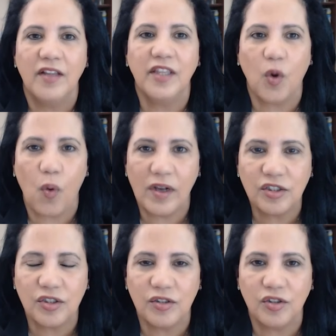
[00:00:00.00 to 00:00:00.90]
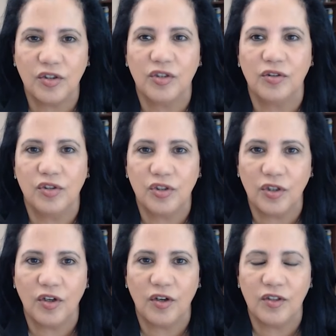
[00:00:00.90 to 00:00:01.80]
the questions or the
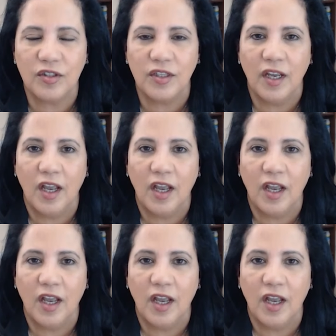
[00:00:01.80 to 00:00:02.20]
concerns